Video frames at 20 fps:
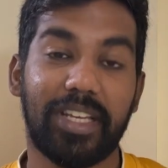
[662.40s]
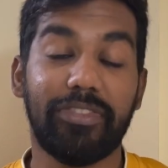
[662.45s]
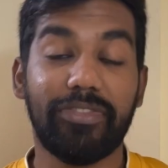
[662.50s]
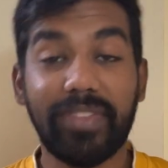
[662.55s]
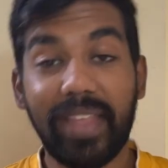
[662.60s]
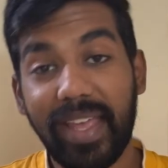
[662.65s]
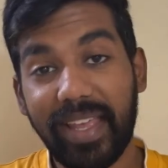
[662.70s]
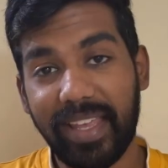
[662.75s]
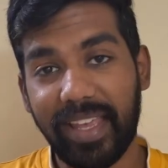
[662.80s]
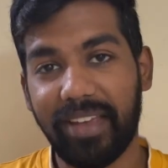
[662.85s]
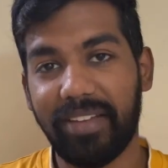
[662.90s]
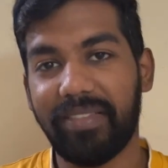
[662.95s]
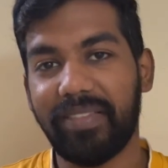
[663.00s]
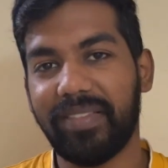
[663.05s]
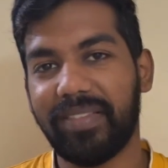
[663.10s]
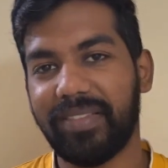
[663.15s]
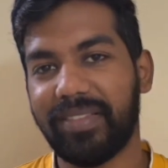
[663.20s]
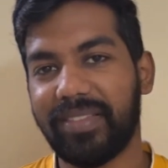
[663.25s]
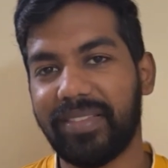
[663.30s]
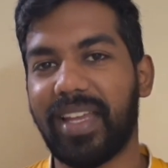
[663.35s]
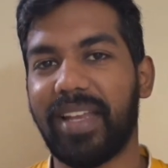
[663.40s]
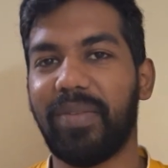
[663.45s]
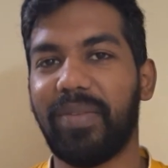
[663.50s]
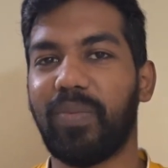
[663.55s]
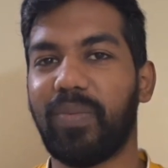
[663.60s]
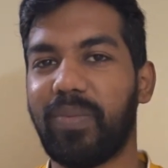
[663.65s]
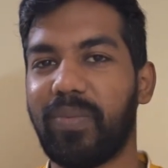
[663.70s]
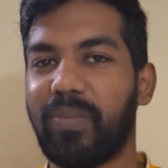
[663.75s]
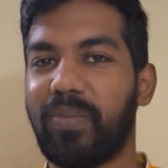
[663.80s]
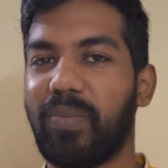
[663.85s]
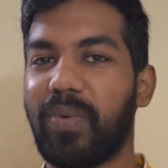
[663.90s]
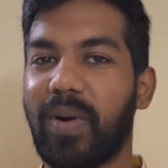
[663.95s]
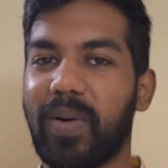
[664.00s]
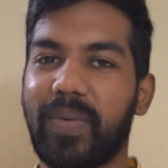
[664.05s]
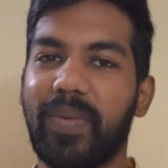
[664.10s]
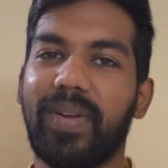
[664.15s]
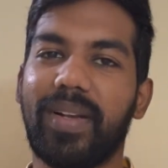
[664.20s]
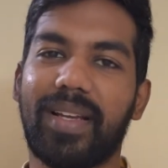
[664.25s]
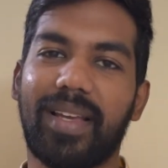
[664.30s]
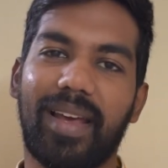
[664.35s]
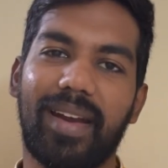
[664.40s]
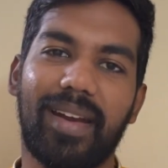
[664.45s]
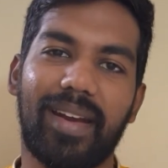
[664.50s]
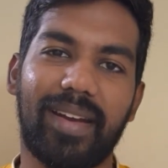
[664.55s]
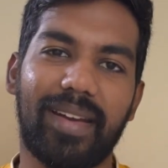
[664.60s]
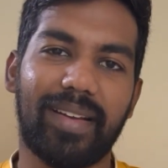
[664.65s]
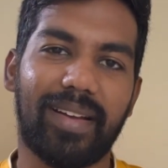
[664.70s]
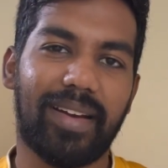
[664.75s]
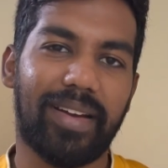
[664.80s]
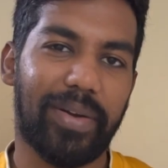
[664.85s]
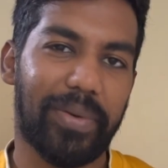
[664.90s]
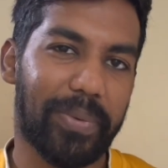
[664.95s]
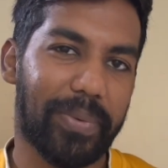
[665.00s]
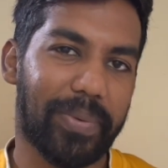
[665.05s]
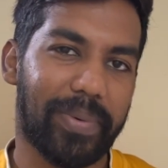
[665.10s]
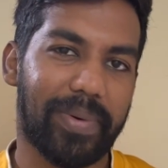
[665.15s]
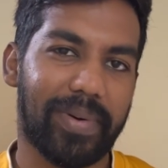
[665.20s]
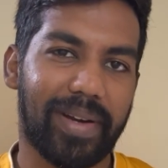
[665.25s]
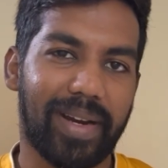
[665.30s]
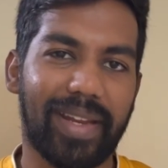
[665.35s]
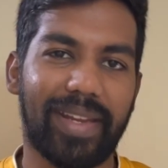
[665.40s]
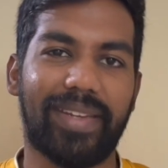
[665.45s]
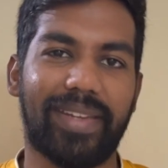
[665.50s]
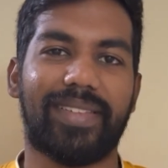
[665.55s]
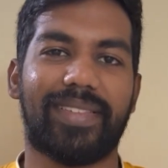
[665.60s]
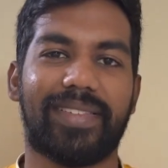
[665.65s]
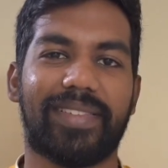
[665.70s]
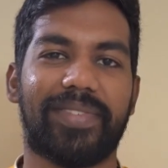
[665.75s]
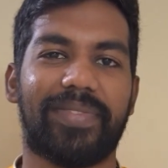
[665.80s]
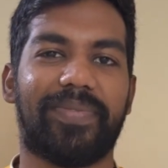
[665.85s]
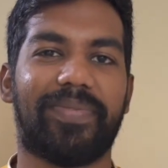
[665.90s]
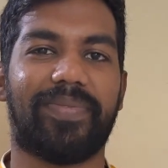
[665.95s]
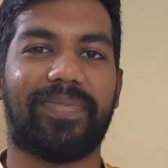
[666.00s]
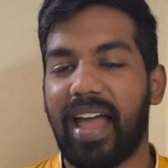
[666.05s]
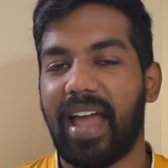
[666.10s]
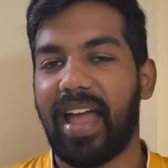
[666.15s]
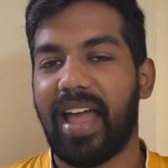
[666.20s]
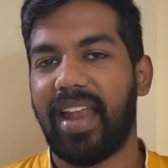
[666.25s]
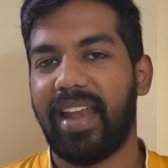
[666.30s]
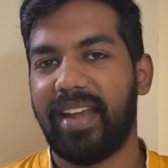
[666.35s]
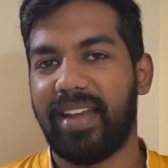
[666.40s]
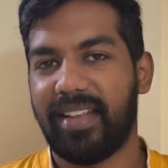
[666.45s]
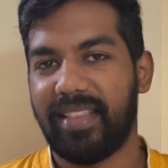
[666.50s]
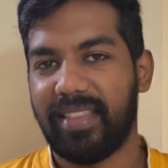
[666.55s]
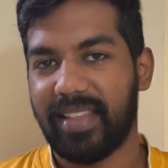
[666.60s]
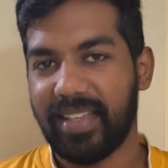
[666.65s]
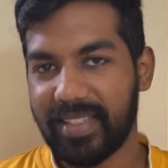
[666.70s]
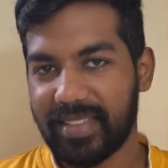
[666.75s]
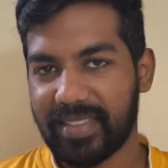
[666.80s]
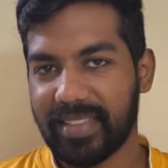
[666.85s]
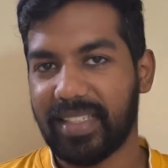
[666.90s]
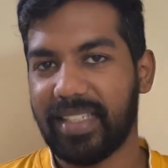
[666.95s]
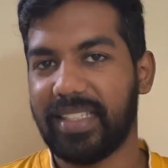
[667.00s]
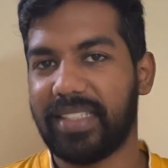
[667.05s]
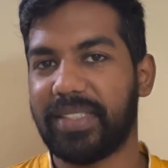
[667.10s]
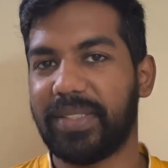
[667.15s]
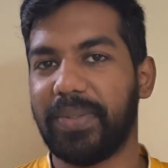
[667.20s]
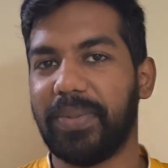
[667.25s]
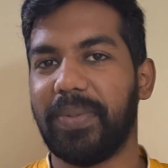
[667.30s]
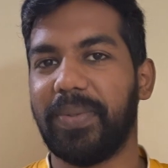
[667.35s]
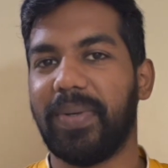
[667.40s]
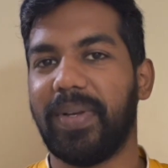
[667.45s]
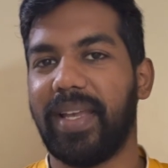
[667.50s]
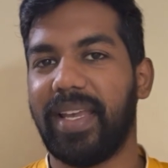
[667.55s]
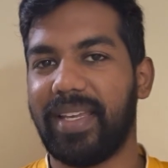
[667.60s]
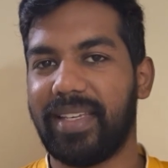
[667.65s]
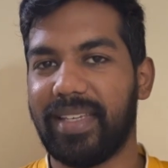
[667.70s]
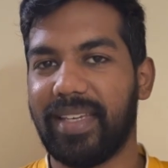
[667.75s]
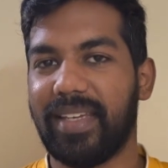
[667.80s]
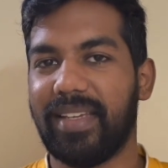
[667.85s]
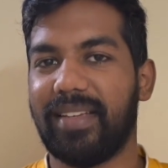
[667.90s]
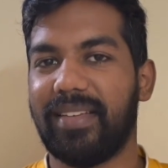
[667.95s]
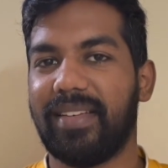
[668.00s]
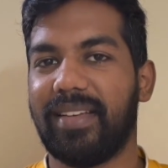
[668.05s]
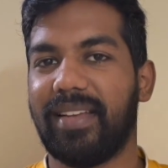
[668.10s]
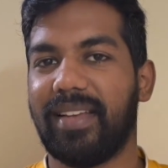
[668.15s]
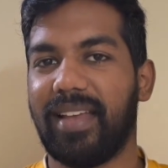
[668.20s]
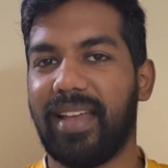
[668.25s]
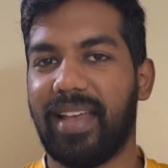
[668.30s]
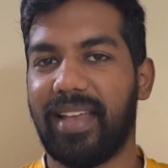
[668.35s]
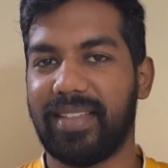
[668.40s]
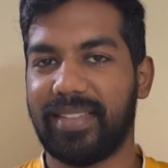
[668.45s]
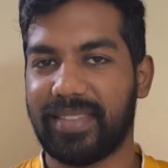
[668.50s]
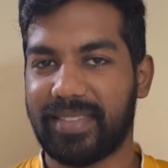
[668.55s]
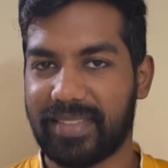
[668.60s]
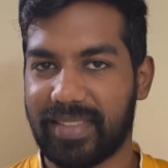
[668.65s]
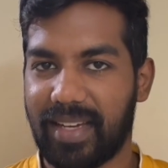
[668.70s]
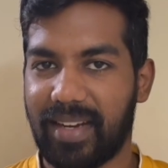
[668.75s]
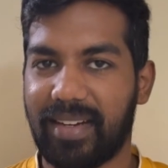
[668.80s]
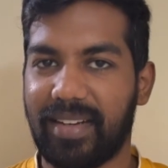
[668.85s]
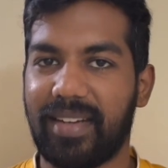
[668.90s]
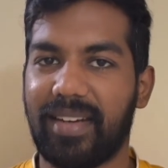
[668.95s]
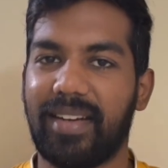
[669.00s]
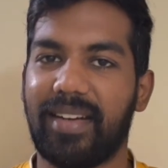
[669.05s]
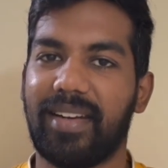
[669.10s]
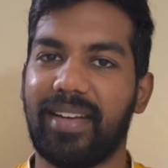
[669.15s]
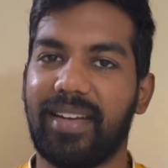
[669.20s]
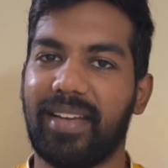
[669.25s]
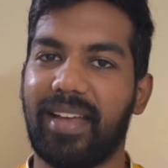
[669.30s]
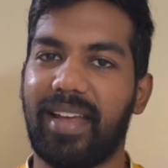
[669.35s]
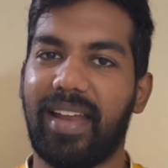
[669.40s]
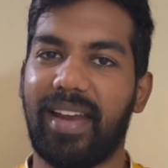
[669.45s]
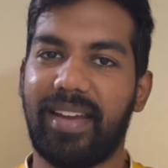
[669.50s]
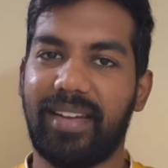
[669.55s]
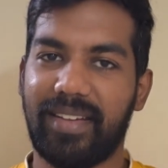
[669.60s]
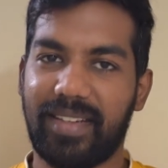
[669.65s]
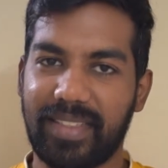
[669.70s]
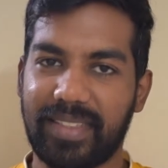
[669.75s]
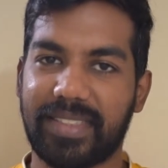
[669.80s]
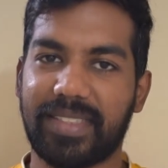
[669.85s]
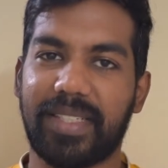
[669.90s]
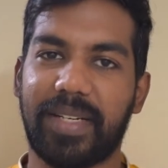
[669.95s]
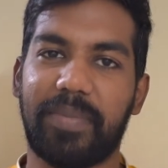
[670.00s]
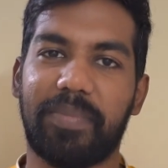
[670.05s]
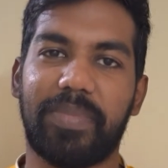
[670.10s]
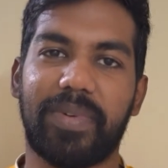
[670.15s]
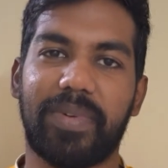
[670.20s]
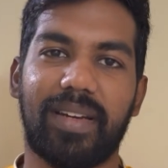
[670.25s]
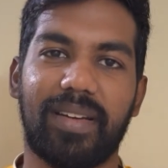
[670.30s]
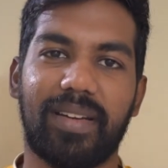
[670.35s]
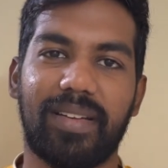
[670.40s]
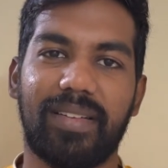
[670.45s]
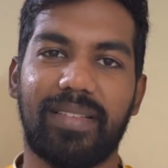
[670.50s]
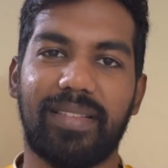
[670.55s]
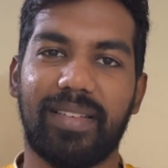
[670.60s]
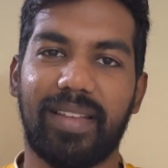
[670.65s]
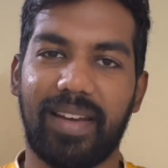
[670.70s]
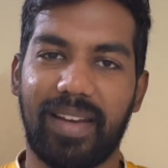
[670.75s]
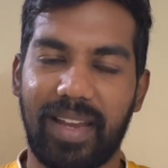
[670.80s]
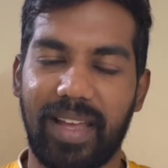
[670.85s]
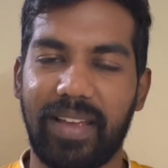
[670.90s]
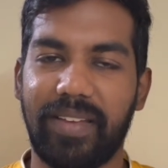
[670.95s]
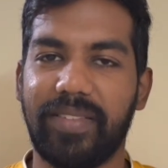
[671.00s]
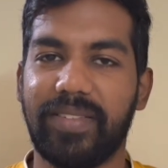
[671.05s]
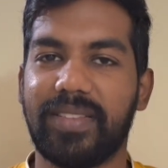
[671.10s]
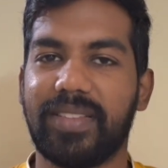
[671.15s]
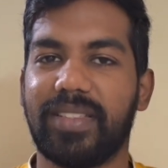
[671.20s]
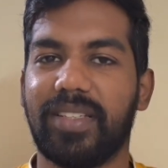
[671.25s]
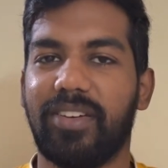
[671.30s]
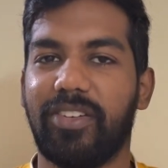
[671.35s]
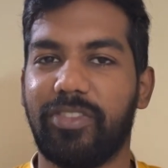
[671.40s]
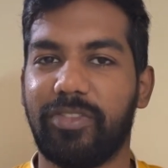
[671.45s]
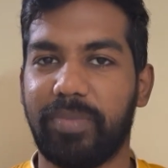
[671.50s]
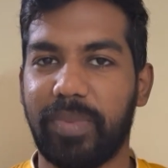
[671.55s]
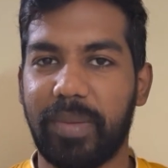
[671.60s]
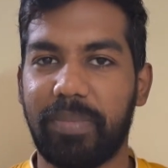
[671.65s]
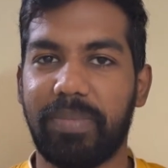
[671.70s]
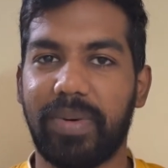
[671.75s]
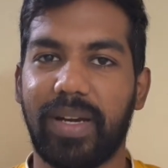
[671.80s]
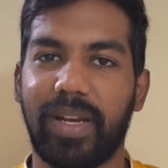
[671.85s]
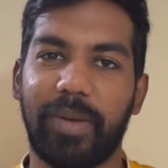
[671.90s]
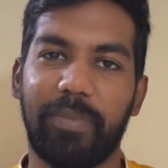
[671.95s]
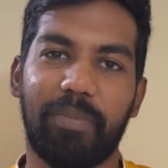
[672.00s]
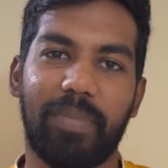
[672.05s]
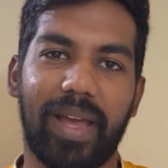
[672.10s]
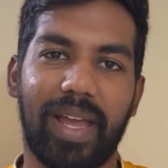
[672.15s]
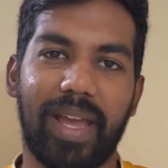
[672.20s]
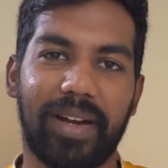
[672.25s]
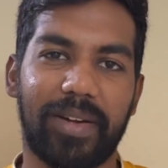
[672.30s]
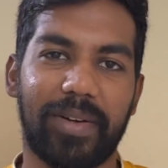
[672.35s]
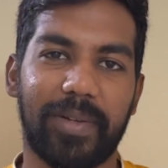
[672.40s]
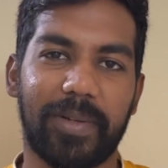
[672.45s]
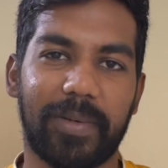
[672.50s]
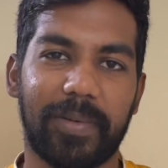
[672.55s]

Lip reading: if they give, then what will Karnataka do, right? And this issue again has started and disrupted the lives of people in Bangalore.